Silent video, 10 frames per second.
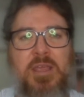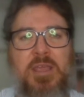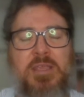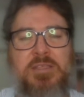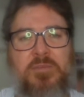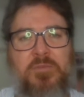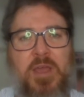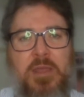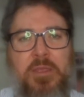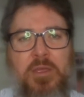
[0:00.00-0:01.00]
he's the
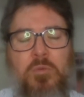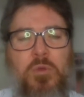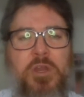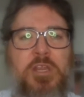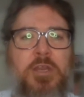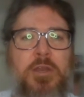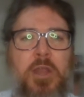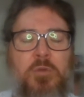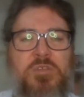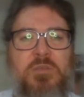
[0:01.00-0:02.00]
father. What he didn't
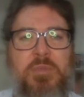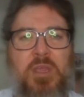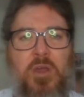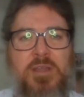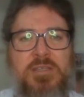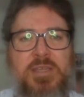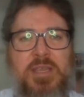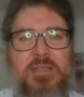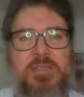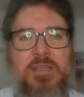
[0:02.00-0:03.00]
know was that behind the
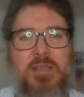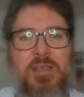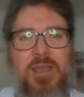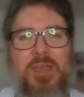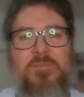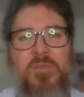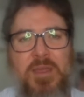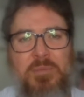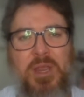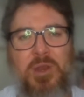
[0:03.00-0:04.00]
scenes, a
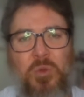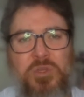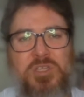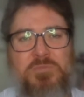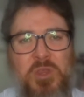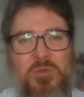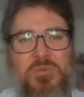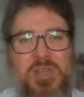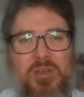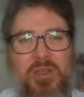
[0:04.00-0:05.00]
family law dispute
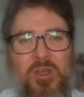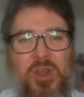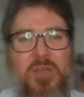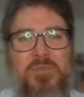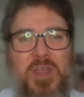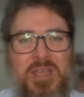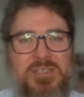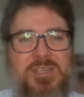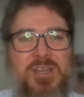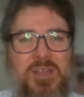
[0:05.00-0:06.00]
was going on over
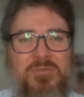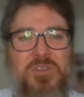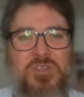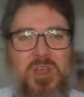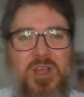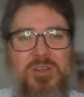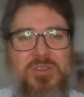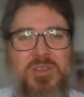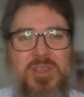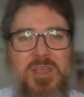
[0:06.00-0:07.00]
custody of the
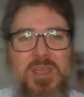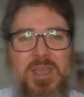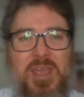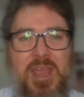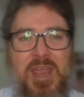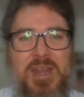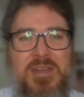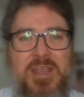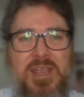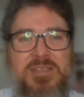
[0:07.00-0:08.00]
child.
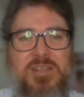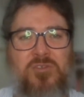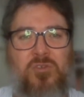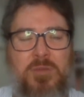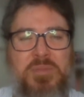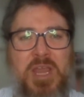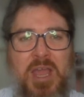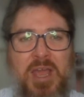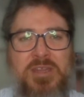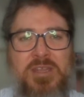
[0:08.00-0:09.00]
And as the trump
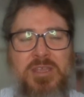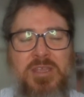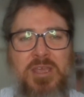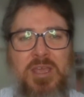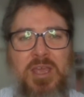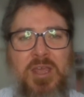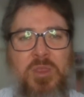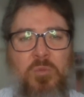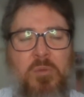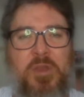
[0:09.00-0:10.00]
card,
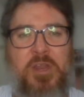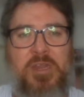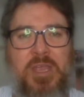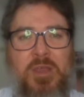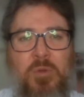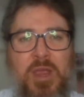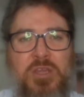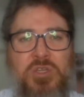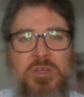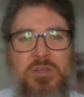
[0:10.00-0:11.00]
the woman in the
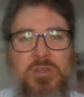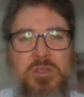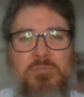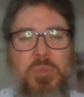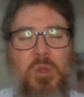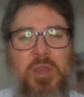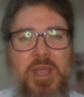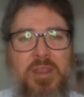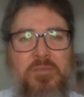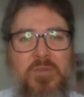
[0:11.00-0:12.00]
equation pulled
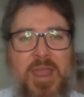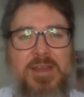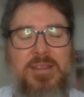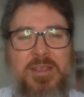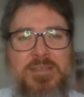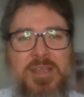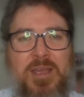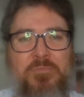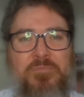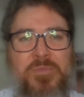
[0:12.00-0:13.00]
out the fact that